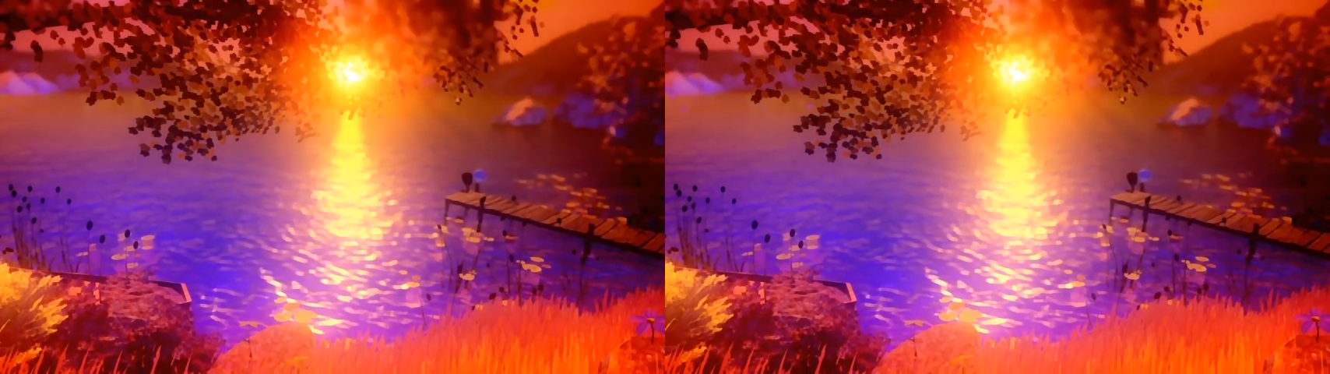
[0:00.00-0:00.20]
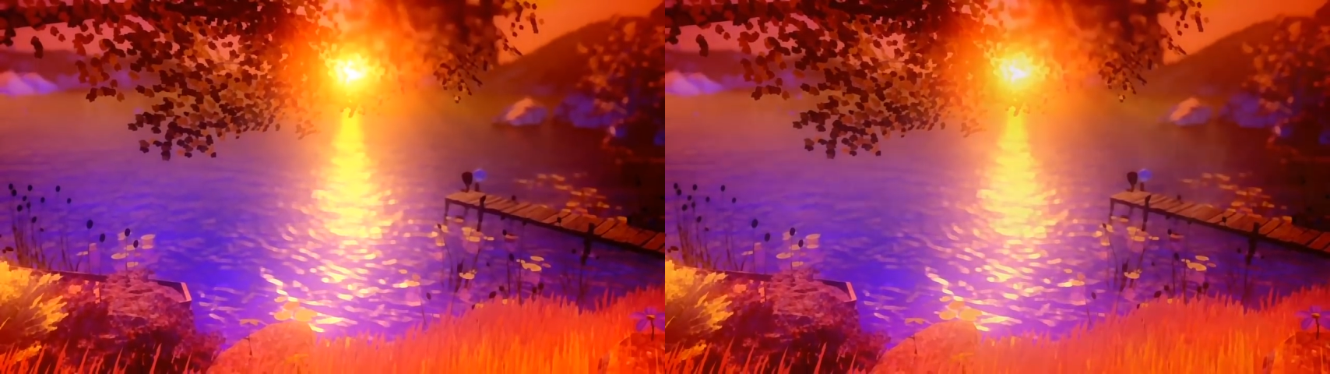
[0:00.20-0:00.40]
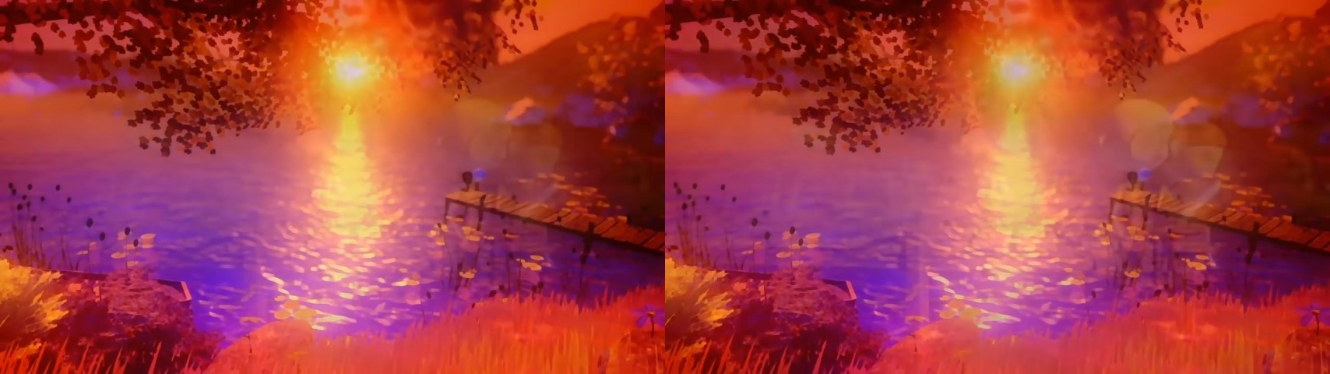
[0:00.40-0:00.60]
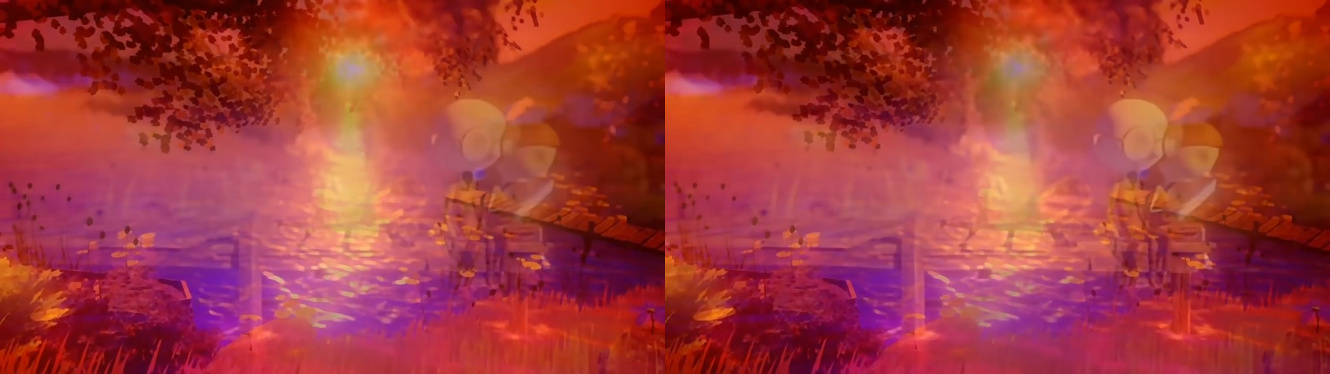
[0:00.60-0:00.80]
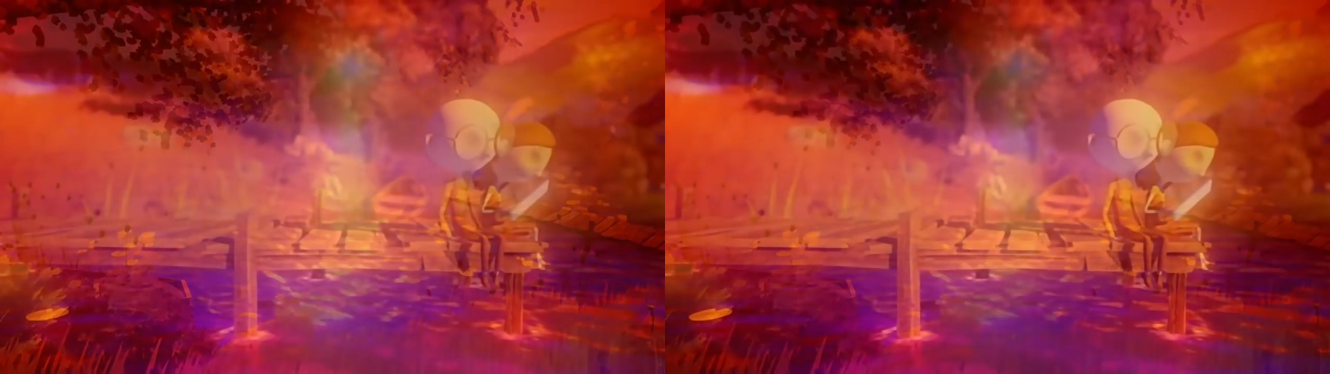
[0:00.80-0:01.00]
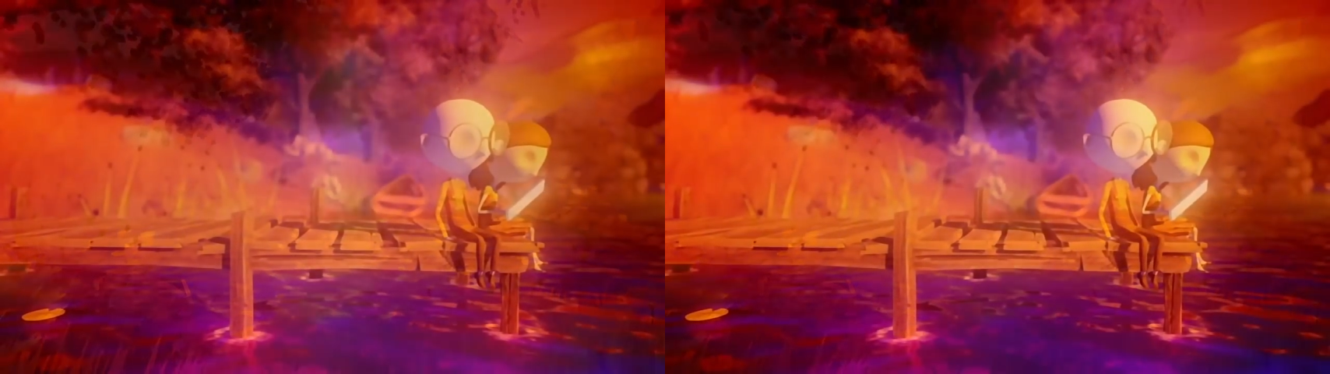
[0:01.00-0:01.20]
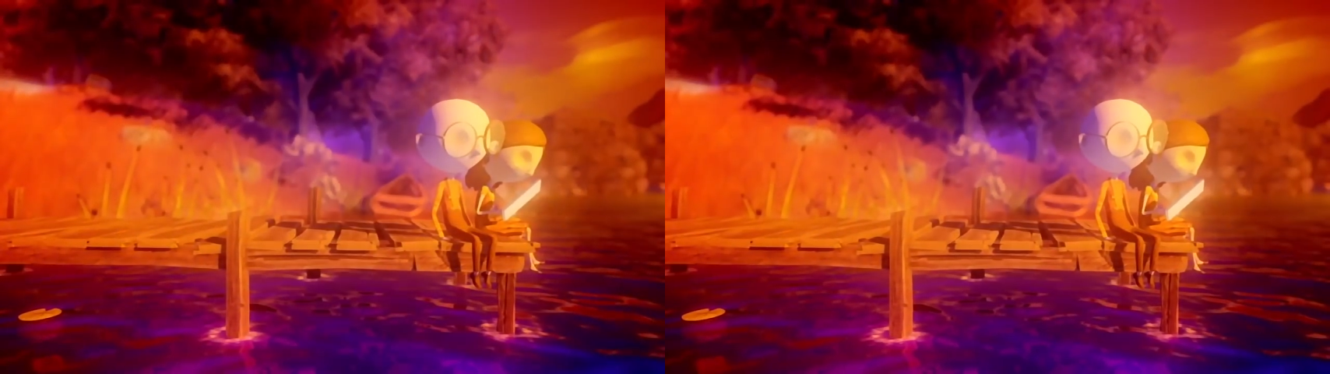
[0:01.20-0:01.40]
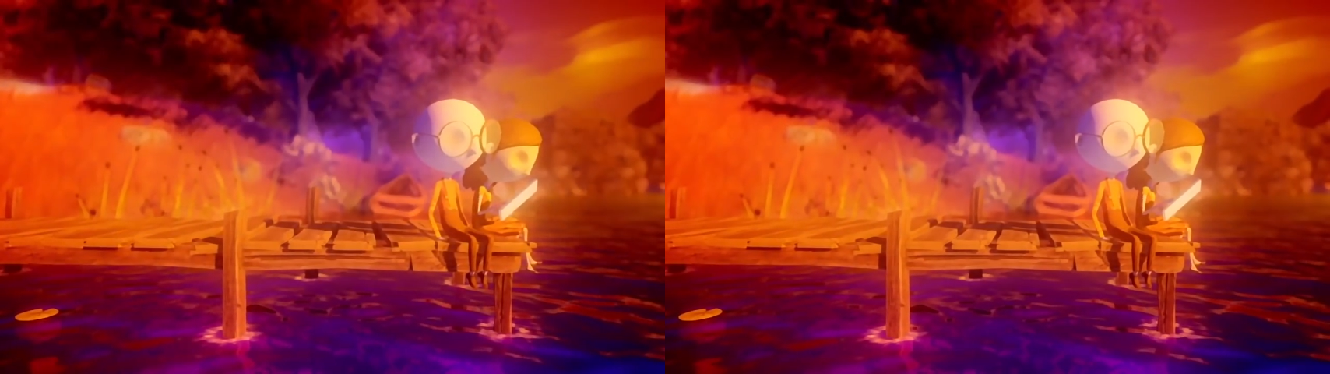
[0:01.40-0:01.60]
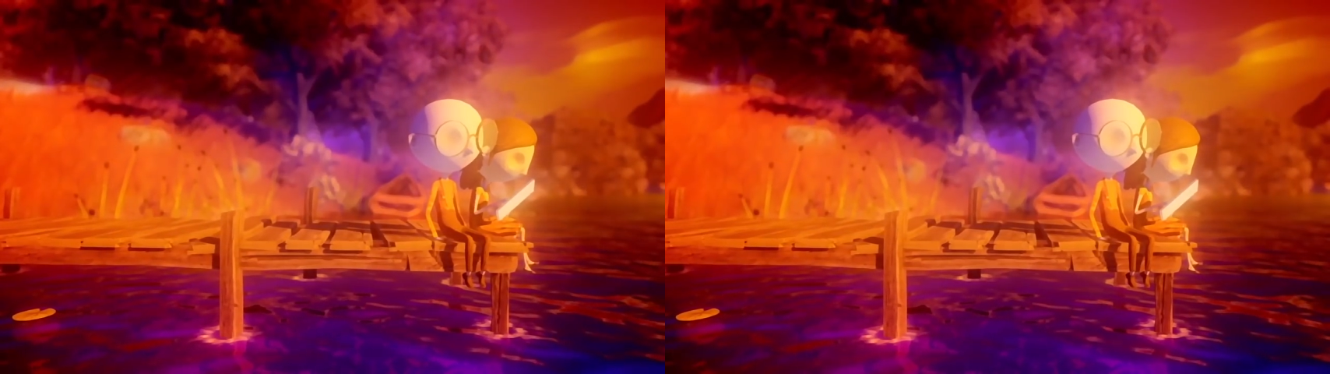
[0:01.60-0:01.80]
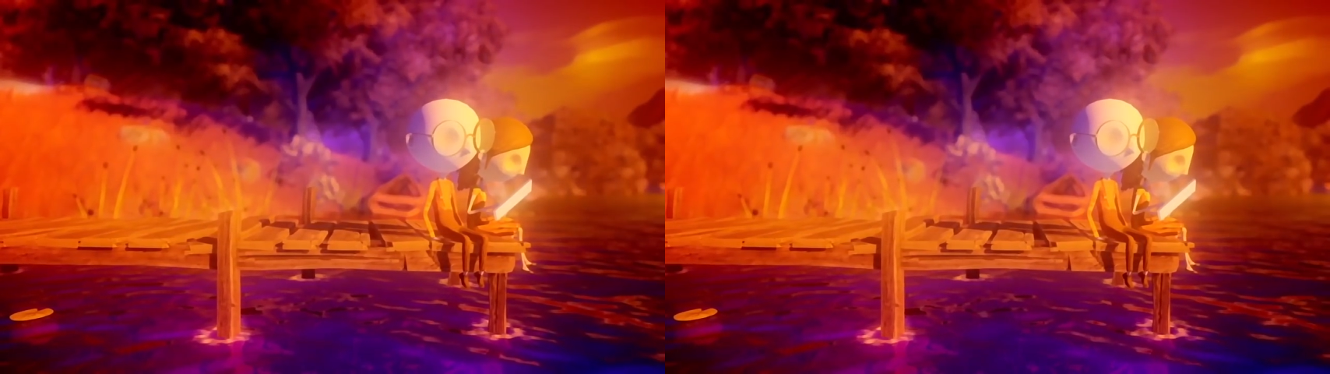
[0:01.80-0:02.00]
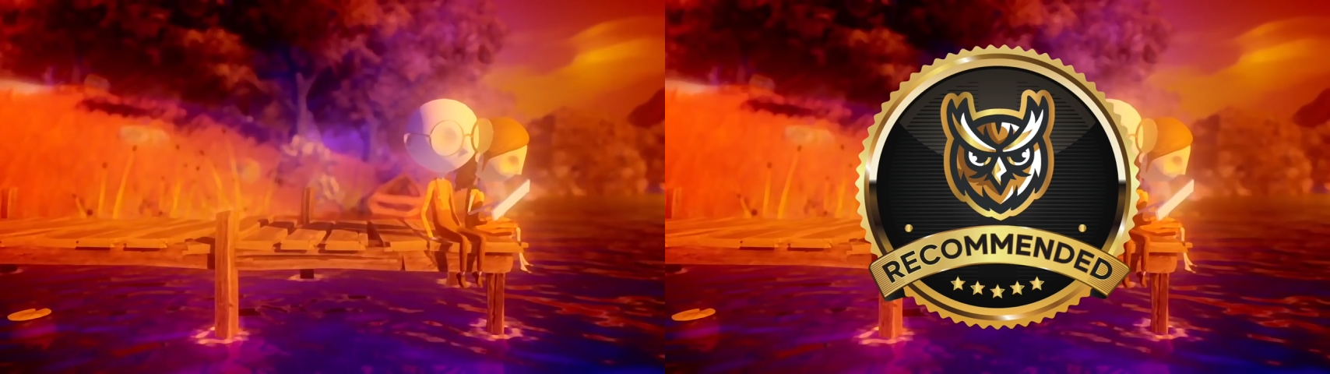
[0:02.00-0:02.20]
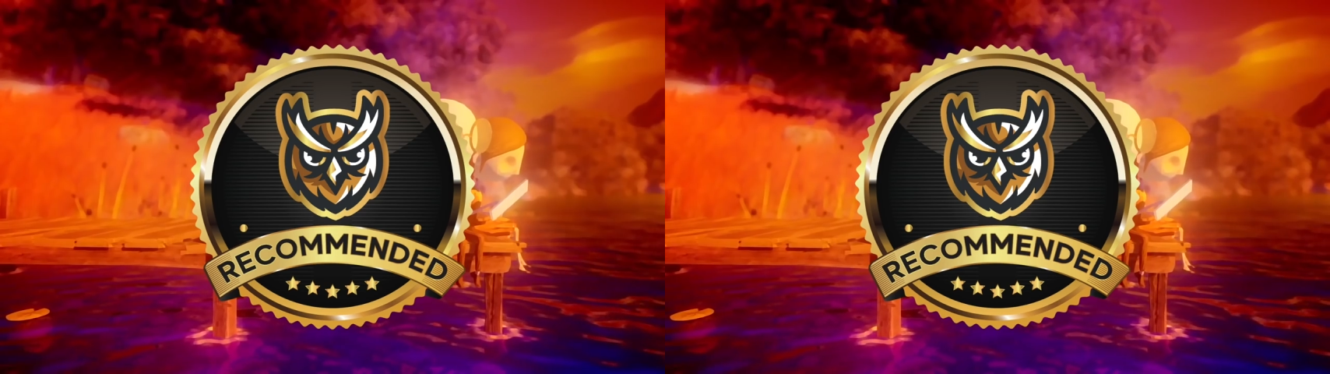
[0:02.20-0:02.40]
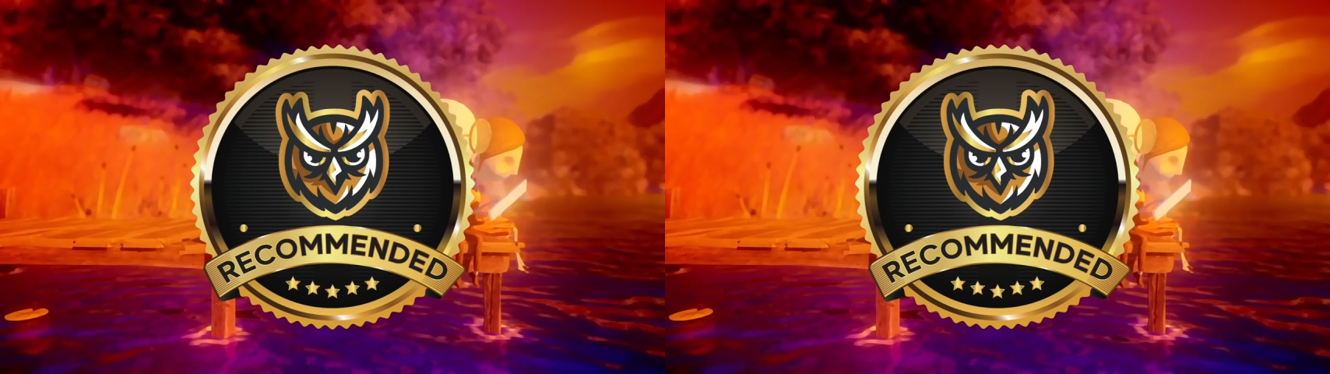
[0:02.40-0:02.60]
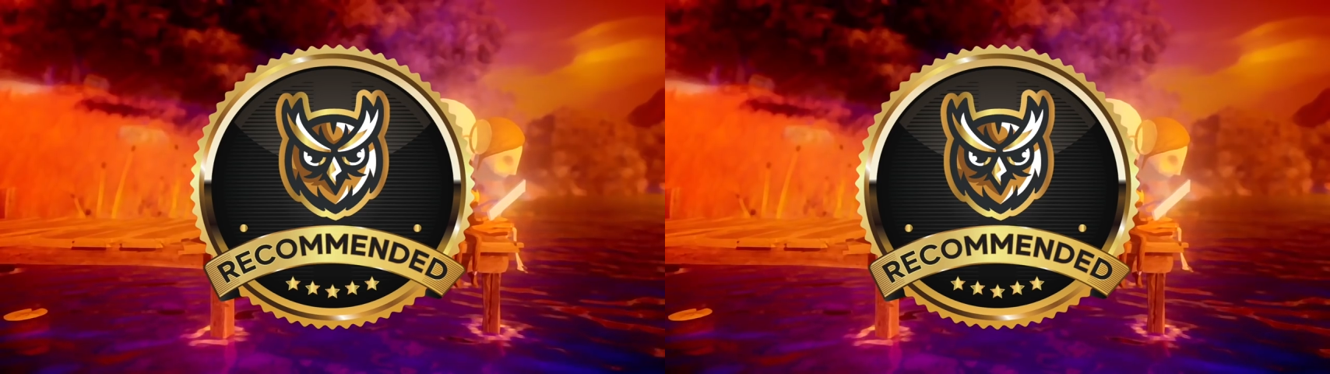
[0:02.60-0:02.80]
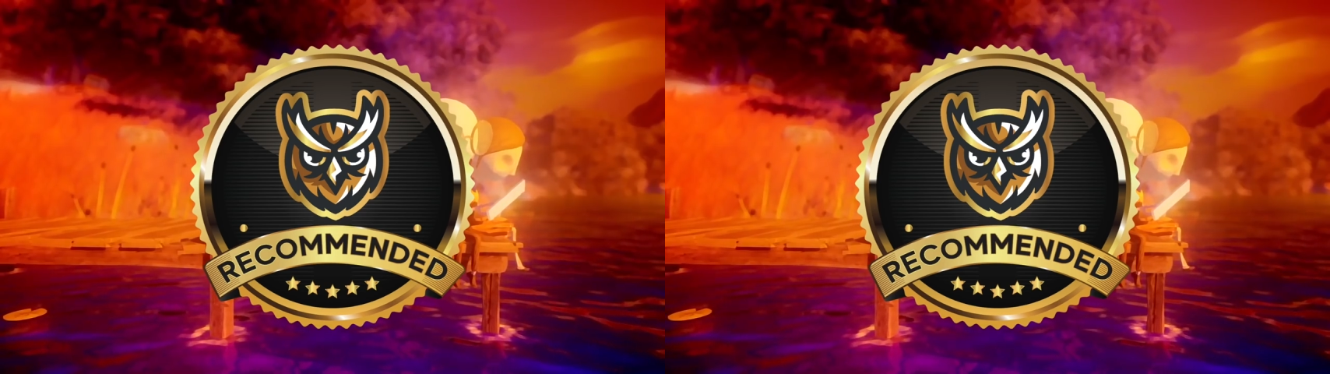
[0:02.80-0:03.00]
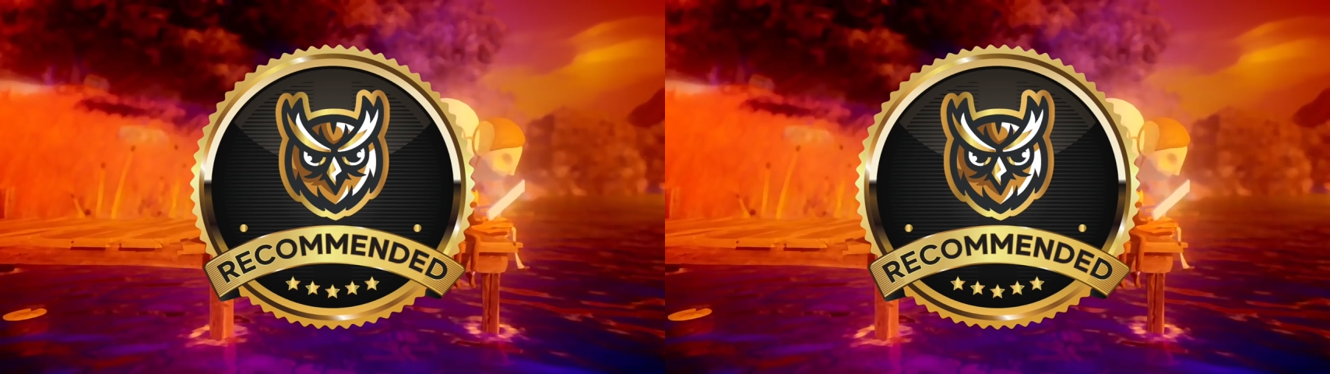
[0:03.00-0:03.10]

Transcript: Nobody's mouth can be seen.